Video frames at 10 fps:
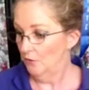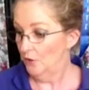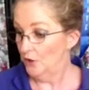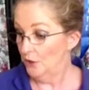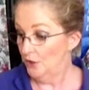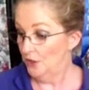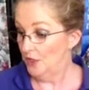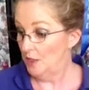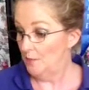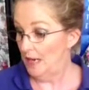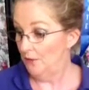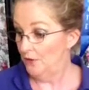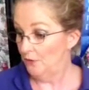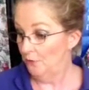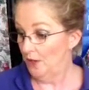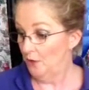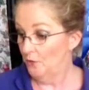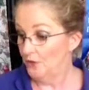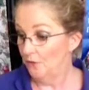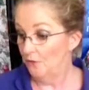reduces the appearance of
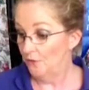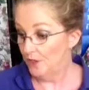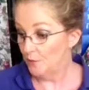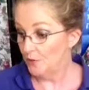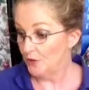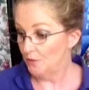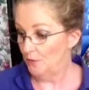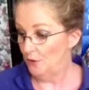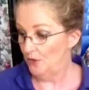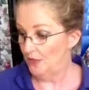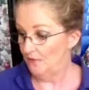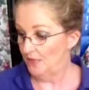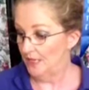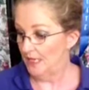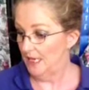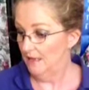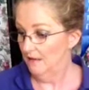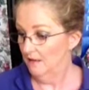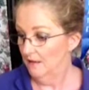wrinkles and visible smoothing of the skin,